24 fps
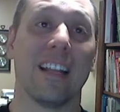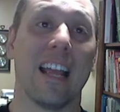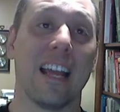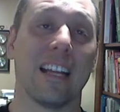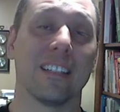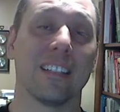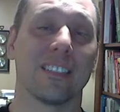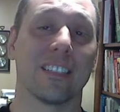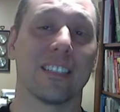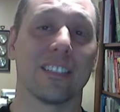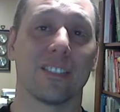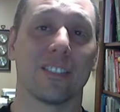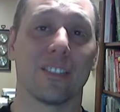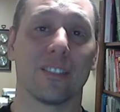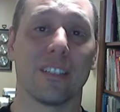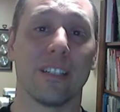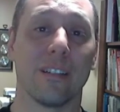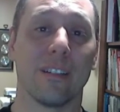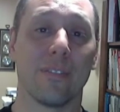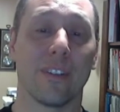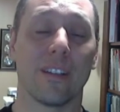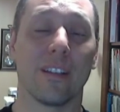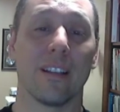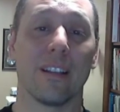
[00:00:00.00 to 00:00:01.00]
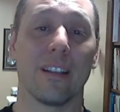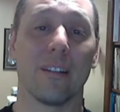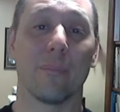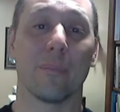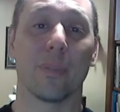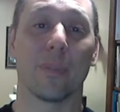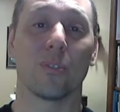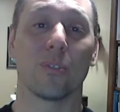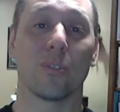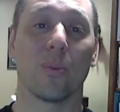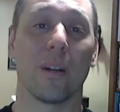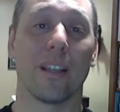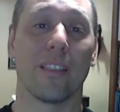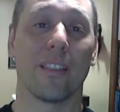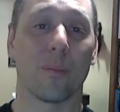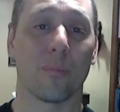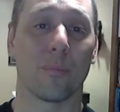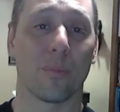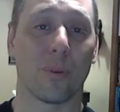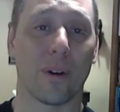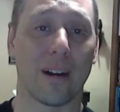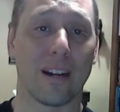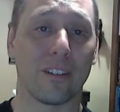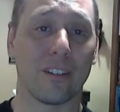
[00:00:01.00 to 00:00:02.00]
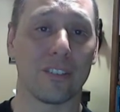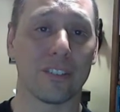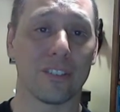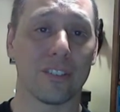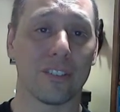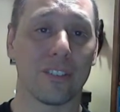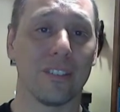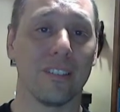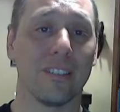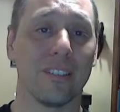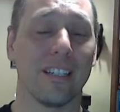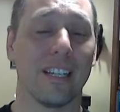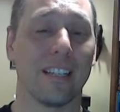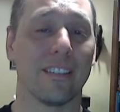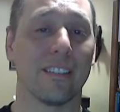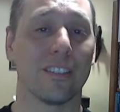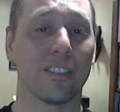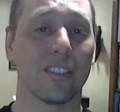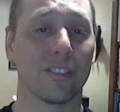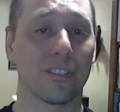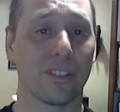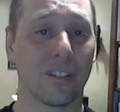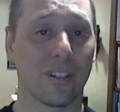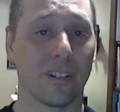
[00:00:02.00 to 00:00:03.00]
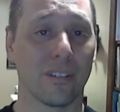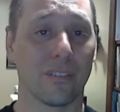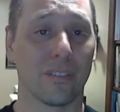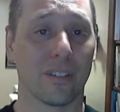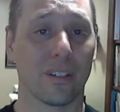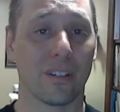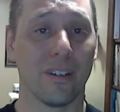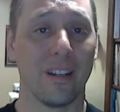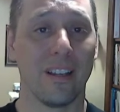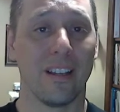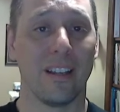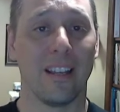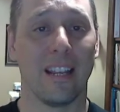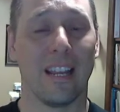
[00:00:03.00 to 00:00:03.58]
has a certificate between the browser and the server,